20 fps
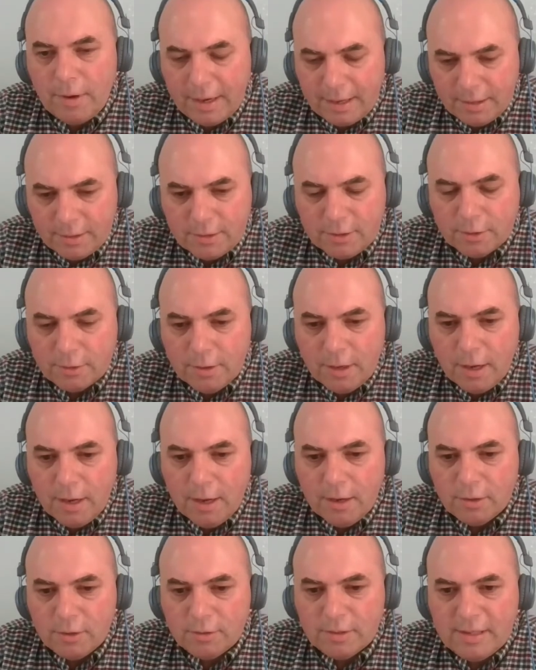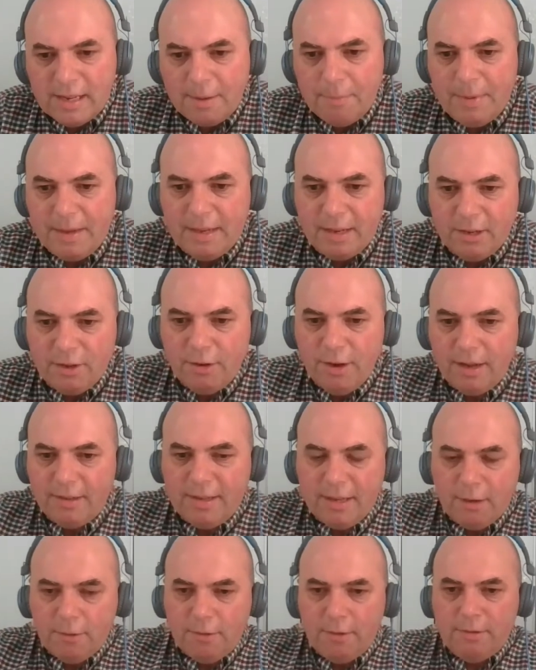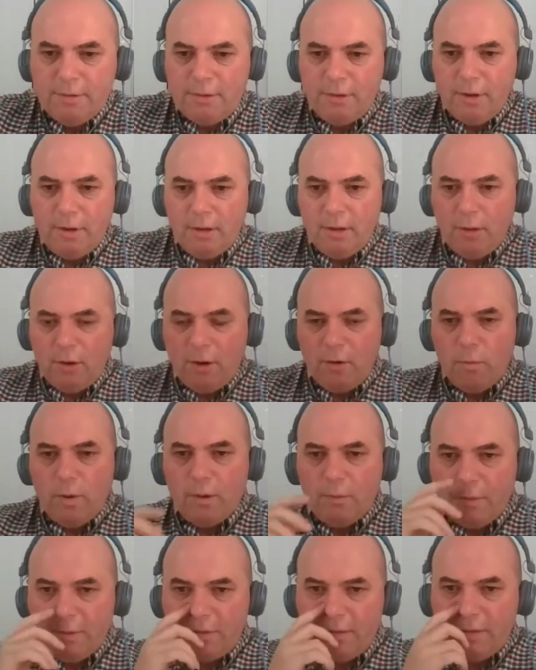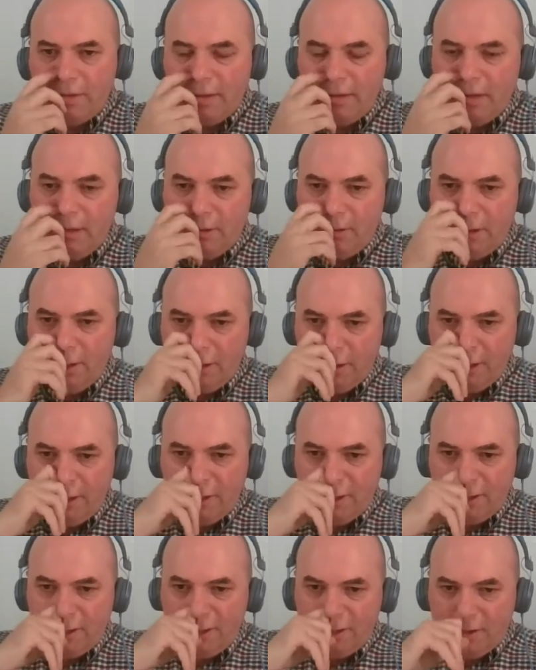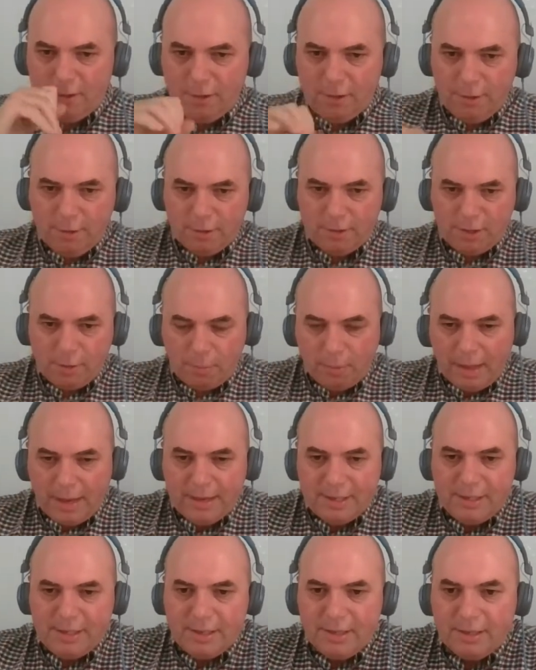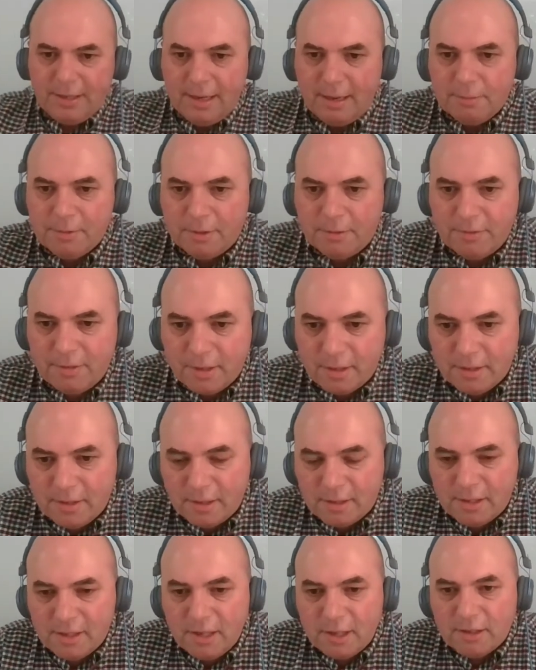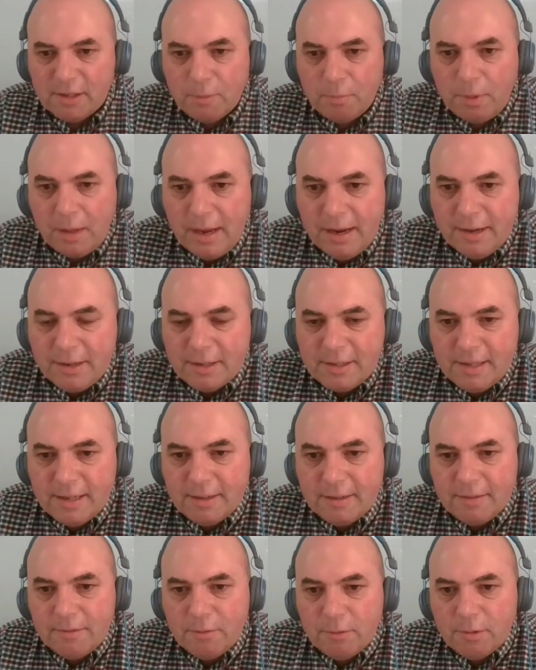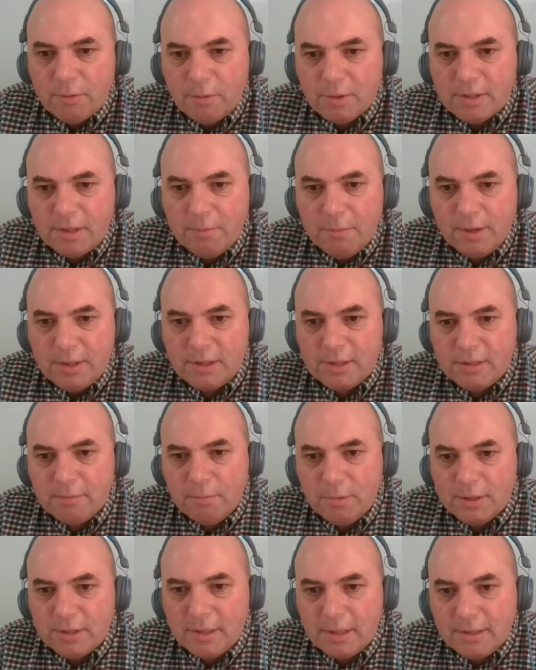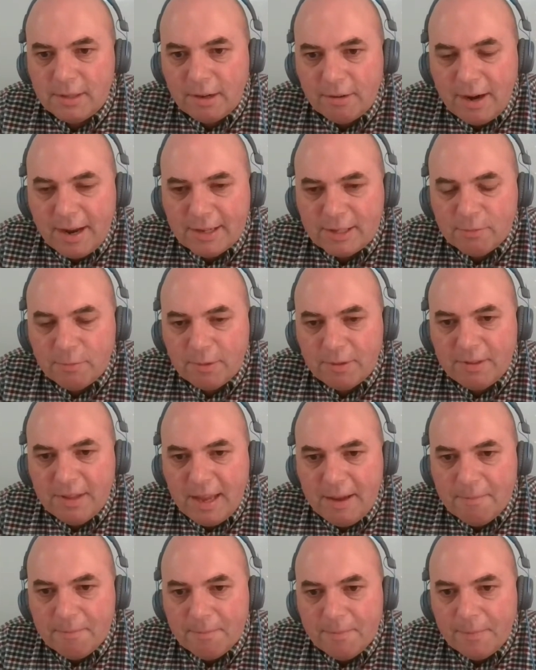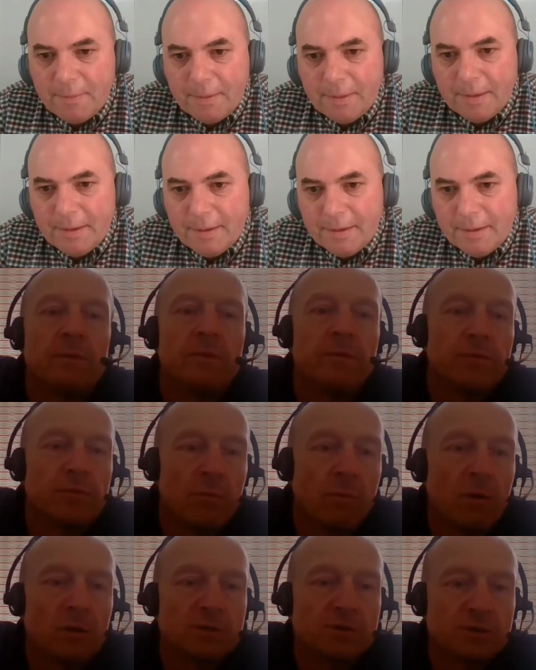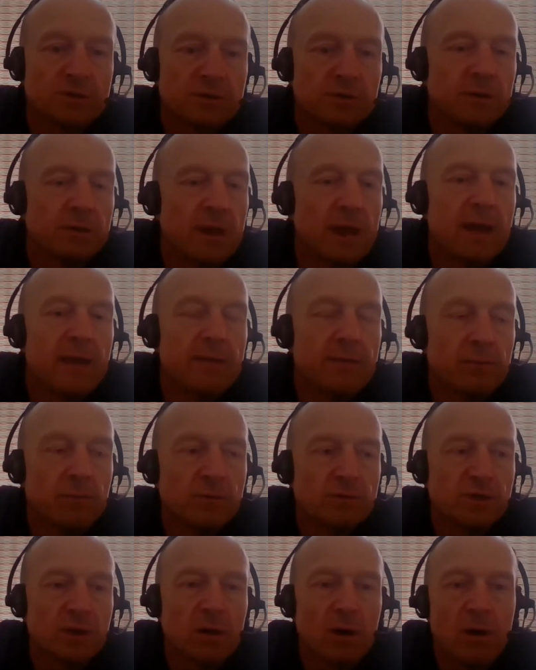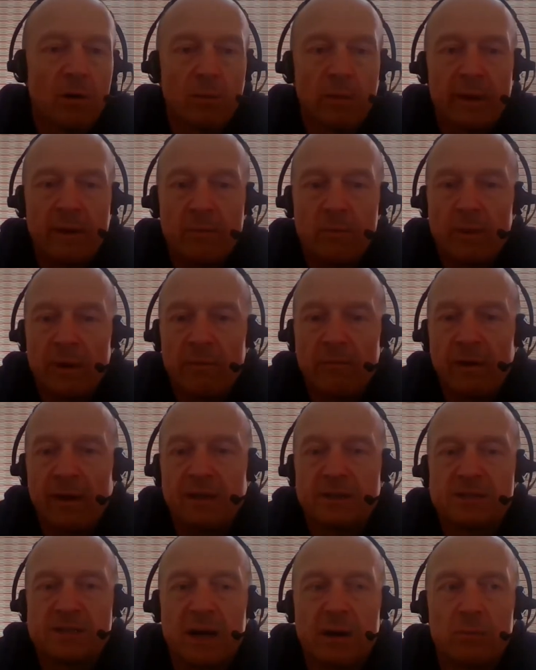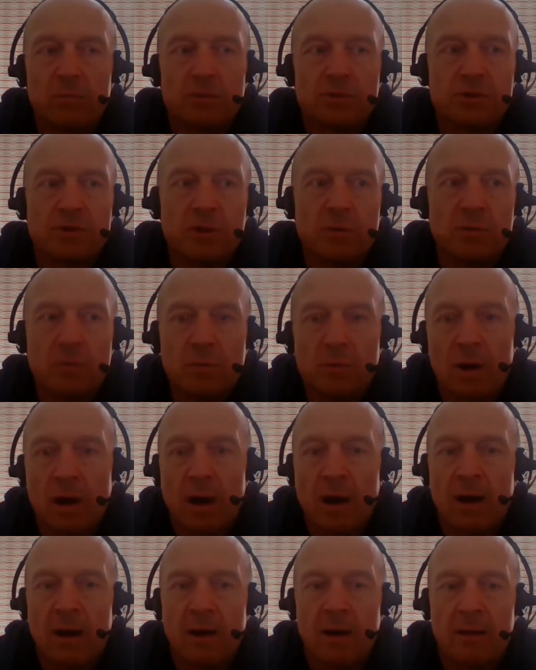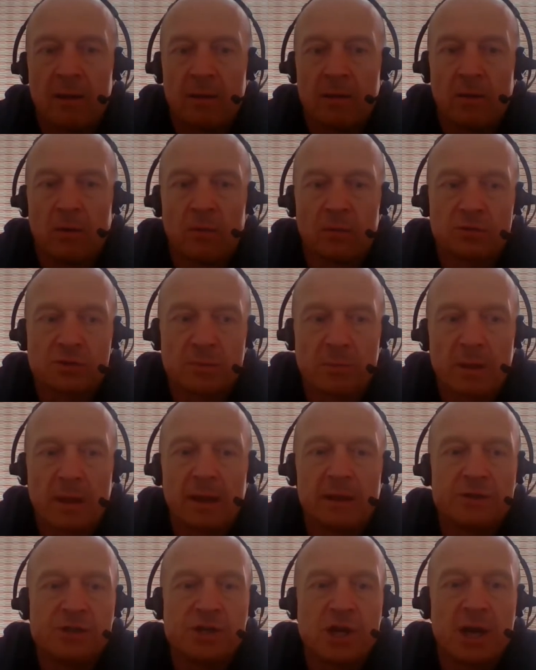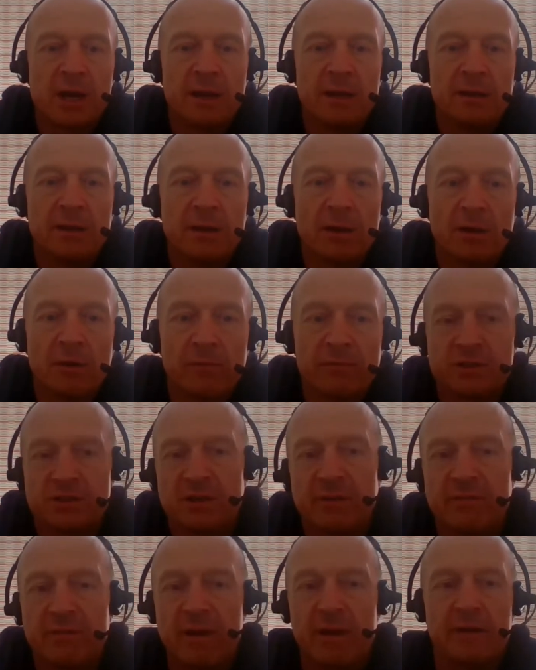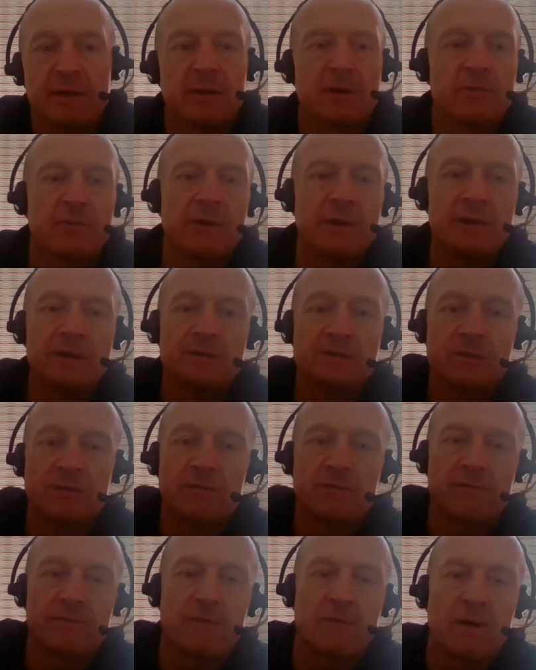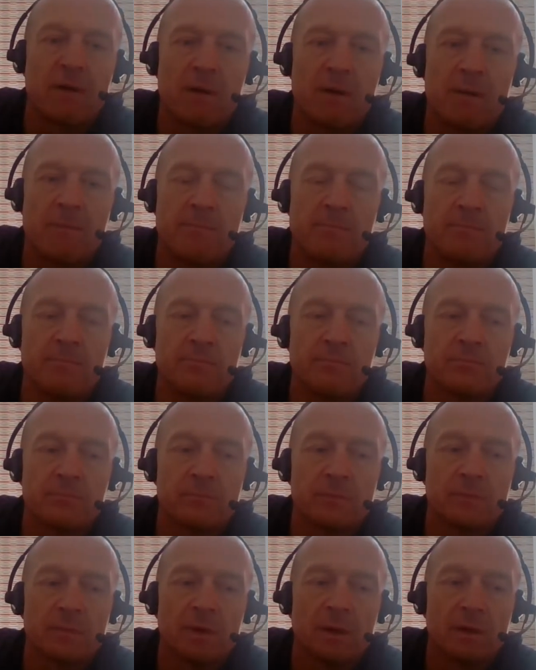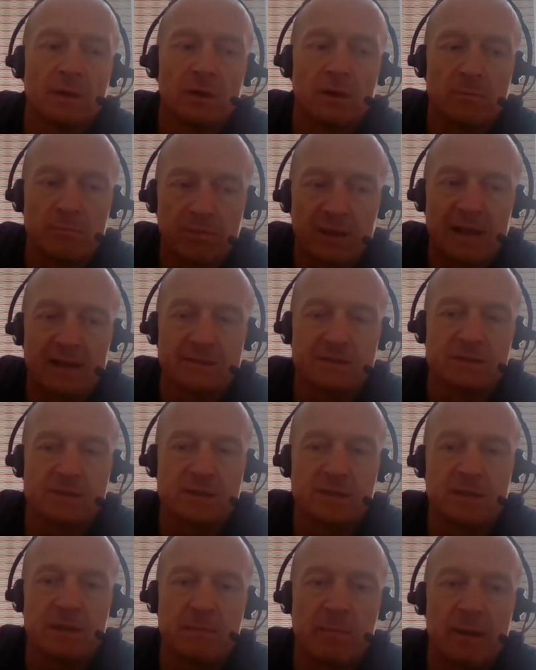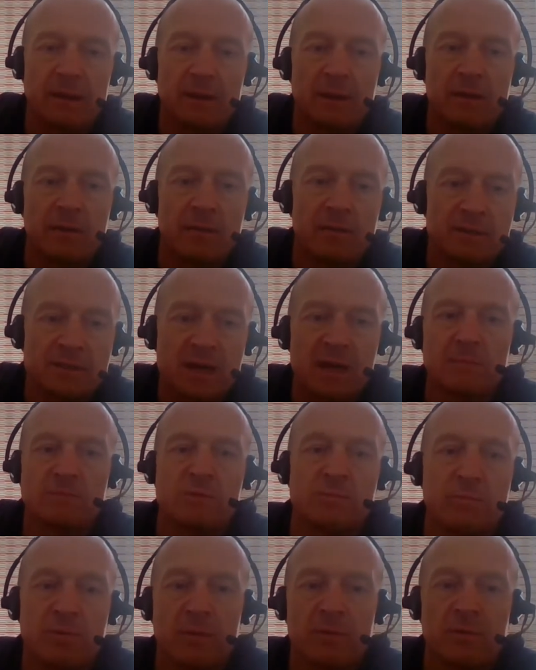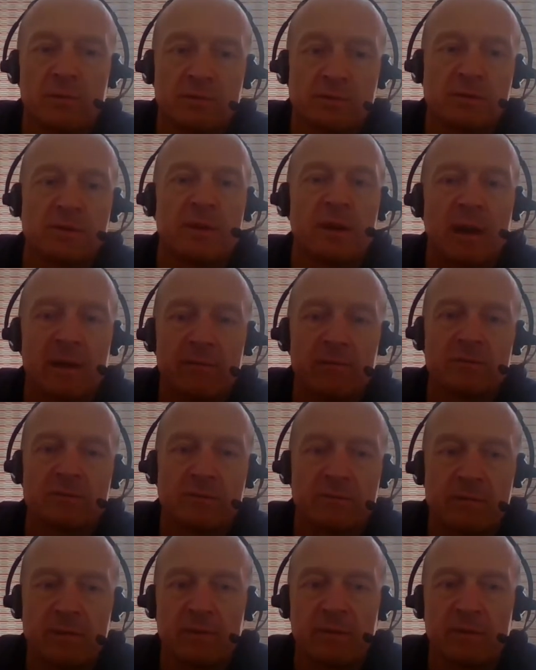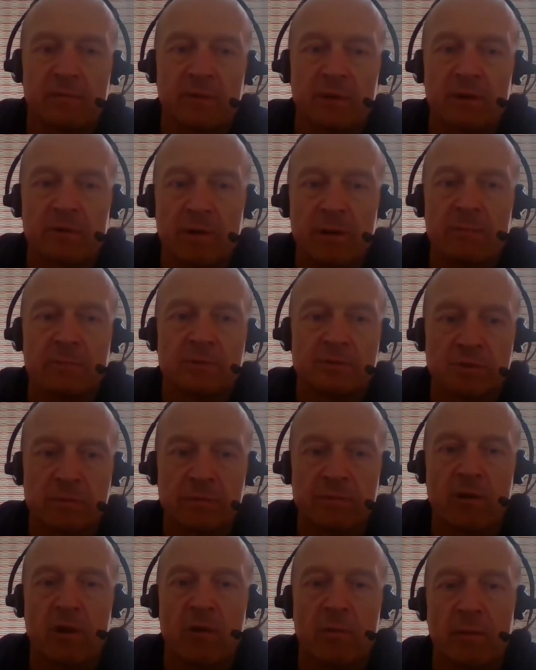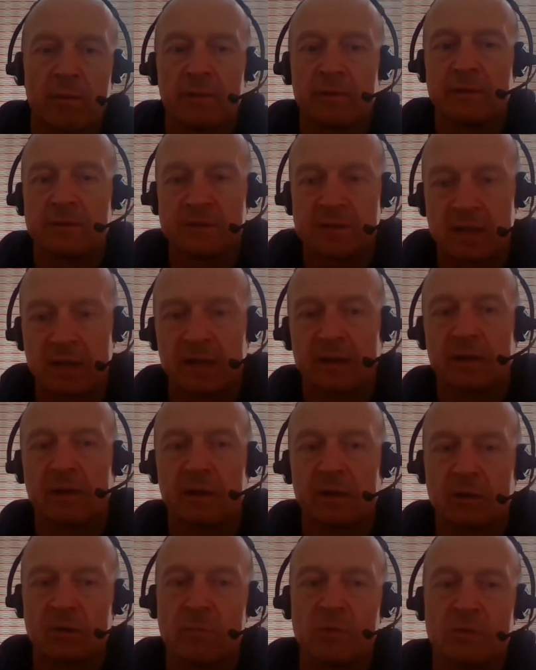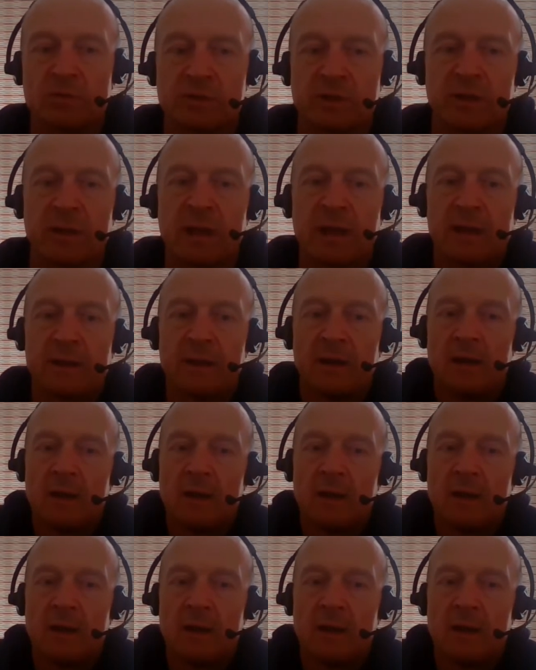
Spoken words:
Right. So does that mean that you had to go and do a lot of work with your supply chain in terms of your suppliers? Then was there much interaction with them? There was a lot. We reached out to our whole supply chain, and obviously varying degrees of complexity depending on the types of products and the levels of the agreements that we've got, whether it's technical or commercial led.